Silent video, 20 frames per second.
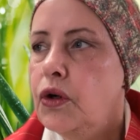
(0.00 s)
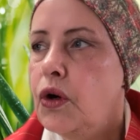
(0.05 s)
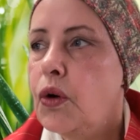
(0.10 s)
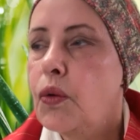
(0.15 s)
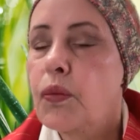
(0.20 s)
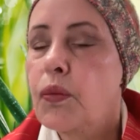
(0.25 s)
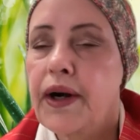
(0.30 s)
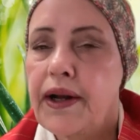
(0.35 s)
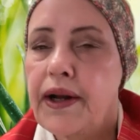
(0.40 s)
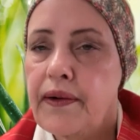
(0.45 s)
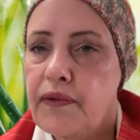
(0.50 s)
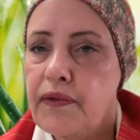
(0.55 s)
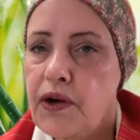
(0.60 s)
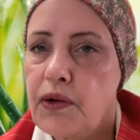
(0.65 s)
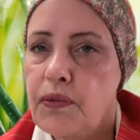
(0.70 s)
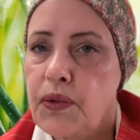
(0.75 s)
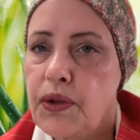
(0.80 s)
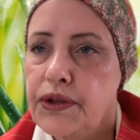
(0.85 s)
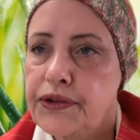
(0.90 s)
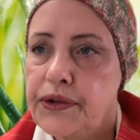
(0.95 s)
or
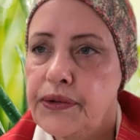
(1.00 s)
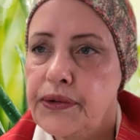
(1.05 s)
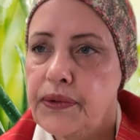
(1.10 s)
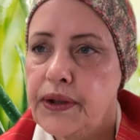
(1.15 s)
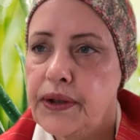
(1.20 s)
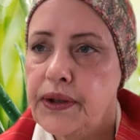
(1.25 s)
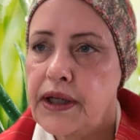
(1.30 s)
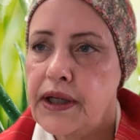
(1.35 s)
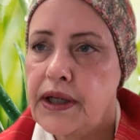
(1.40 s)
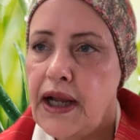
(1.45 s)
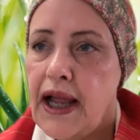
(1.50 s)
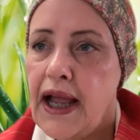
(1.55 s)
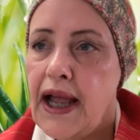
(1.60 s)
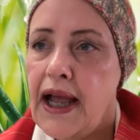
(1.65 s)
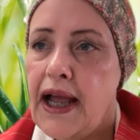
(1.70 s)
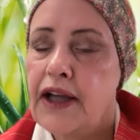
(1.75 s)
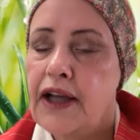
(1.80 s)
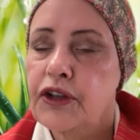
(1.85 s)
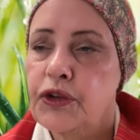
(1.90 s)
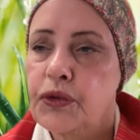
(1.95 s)
whatever we're doing
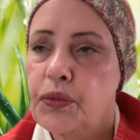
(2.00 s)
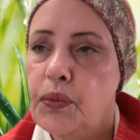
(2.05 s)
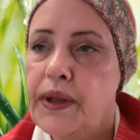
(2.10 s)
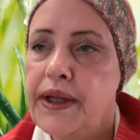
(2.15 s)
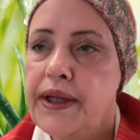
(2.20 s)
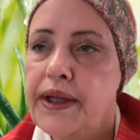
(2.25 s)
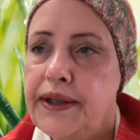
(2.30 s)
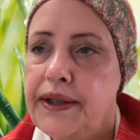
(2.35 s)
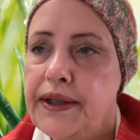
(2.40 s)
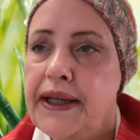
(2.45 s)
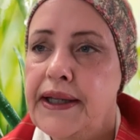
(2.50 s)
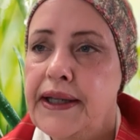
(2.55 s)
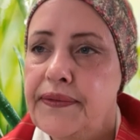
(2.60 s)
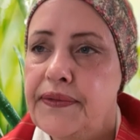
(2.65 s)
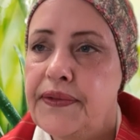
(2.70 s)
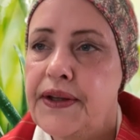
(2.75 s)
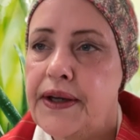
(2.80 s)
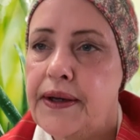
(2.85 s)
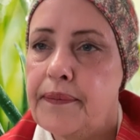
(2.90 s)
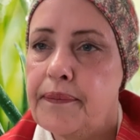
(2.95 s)
as we need
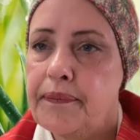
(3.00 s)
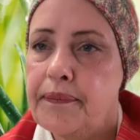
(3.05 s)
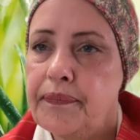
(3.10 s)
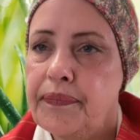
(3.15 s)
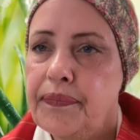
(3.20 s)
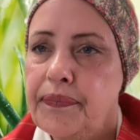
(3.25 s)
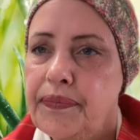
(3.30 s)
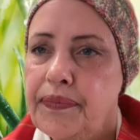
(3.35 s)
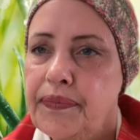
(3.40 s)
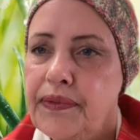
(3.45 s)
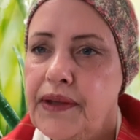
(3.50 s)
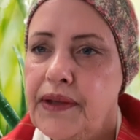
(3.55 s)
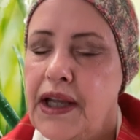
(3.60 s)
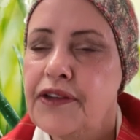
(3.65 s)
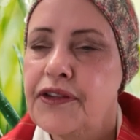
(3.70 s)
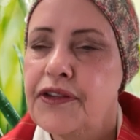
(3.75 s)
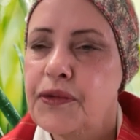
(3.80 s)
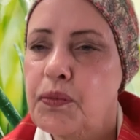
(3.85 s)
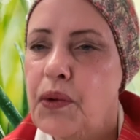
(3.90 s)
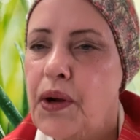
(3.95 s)
them.
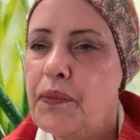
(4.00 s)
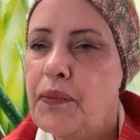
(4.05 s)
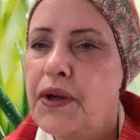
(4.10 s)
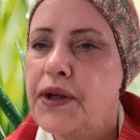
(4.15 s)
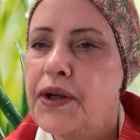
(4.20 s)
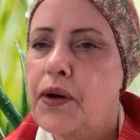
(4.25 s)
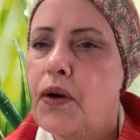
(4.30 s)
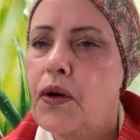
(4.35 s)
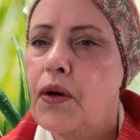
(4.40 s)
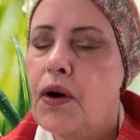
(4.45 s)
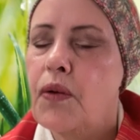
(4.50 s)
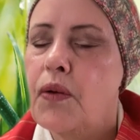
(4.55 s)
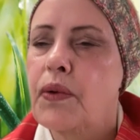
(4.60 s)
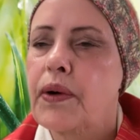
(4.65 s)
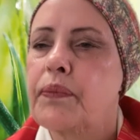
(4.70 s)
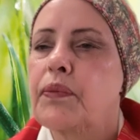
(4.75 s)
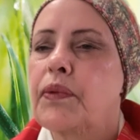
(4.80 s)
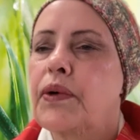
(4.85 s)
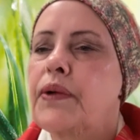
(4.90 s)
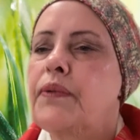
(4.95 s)
It's what we call
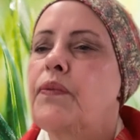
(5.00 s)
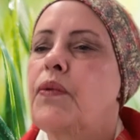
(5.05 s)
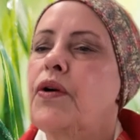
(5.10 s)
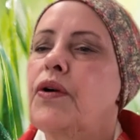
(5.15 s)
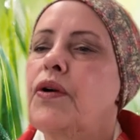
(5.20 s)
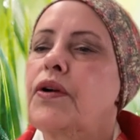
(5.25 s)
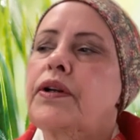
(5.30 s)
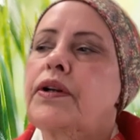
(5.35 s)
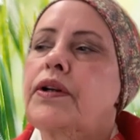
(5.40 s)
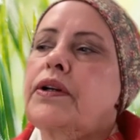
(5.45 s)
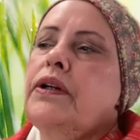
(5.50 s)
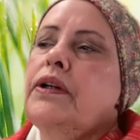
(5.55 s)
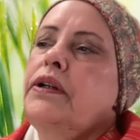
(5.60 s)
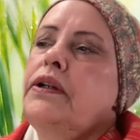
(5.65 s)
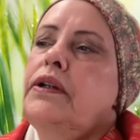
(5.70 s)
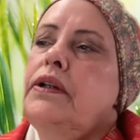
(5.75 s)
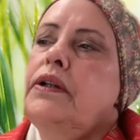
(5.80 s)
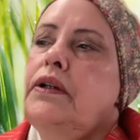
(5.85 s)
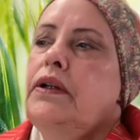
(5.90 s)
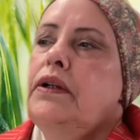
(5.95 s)
when we work,
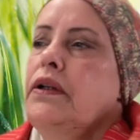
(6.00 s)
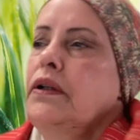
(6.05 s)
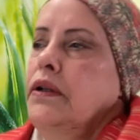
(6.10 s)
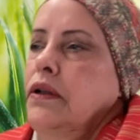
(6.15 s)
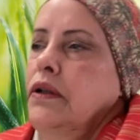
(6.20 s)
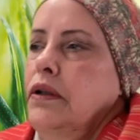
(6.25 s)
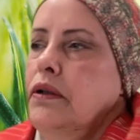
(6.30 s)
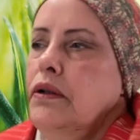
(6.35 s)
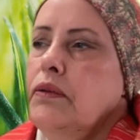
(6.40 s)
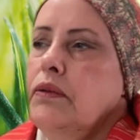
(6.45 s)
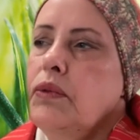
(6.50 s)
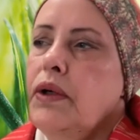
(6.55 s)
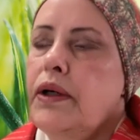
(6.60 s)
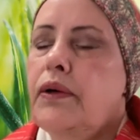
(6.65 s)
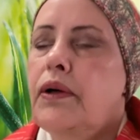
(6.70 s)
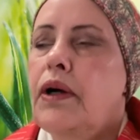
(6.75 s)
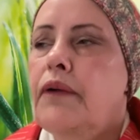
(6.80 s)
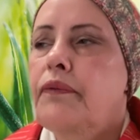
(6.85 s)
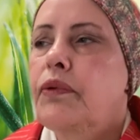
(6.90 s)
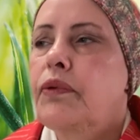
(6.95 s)

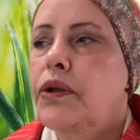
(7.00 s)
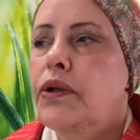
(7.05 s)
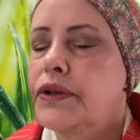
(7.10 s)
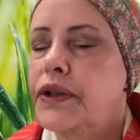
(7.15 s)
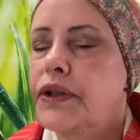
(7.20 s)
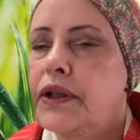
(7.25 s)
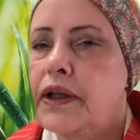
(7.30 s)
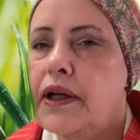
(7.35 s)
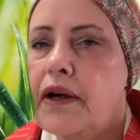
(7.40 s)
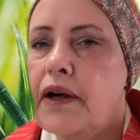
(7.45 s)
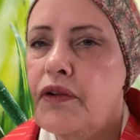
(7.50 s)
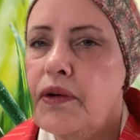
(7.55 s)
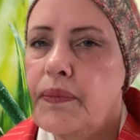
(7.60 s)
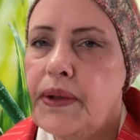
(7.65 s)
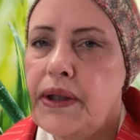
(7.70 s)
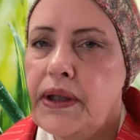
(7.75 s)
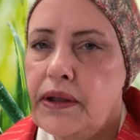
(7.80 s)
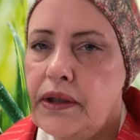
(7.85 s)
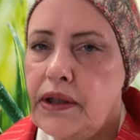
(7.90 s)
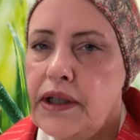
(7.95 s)
well, I've uh, worked in
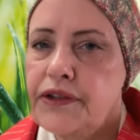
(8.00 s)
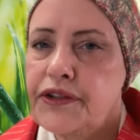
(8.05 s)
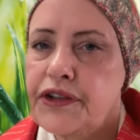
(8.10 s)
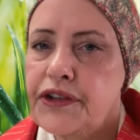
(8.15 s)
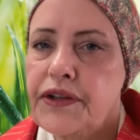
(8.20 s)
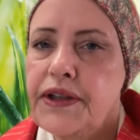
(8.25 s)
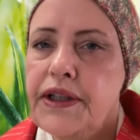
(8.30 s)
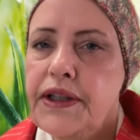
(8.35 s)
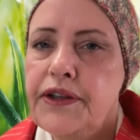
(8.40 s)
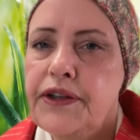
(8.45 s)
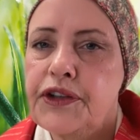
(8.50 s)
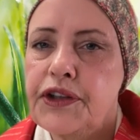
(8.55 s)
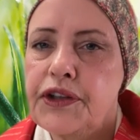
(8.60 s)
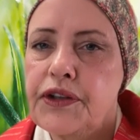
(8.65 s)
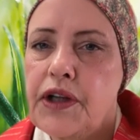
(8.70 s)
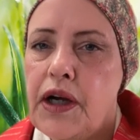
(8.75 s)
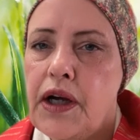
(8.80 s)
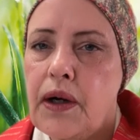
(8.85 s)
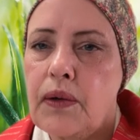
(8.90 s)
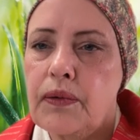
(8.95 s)
government, it's a need to
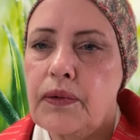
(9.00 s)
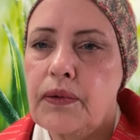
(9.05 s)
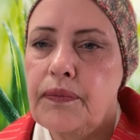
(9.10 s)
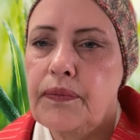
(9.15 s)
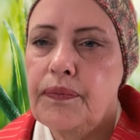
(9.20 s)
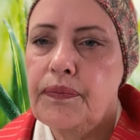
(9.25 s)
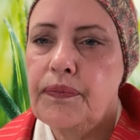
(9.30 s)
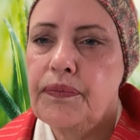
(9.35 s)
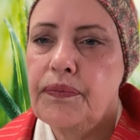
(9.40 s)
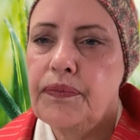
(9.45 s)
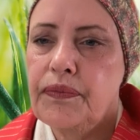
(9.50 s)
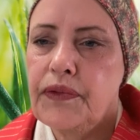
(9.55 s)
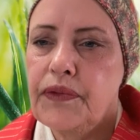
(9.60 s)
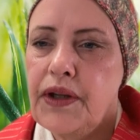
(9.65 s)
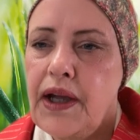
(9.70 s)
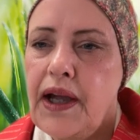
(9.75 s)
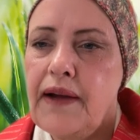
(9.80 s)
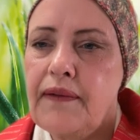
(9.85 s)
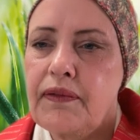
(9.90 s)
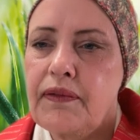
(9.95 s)
know. You
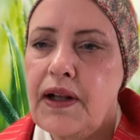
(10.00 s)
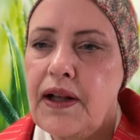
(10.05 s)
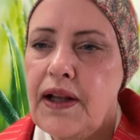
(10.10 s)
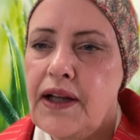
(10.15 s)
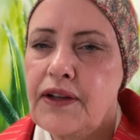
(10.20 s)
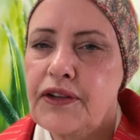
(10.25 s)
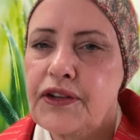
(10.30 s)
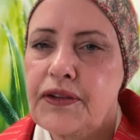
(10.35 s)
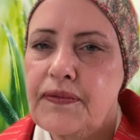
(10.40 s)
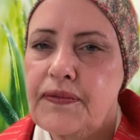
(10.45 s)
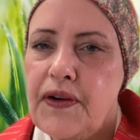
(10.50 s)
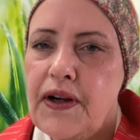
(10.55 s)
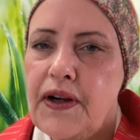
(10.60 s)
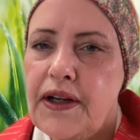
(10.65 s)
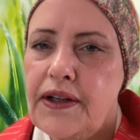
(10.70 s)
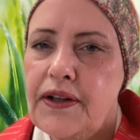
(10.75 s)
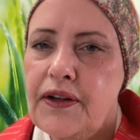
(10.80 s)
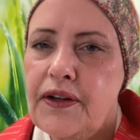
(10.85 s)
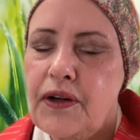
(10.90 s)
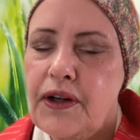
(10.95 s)
have
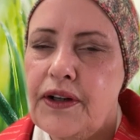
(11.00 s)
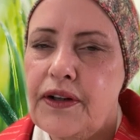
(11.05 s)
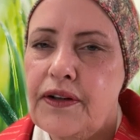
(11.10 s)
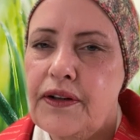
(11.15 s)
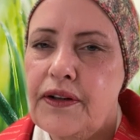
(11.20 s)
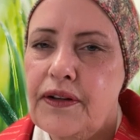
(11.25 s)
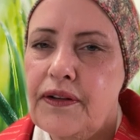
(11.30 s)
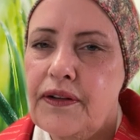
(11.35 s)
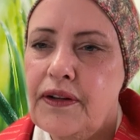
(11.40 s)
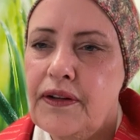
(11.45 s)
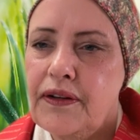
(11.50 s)
classified and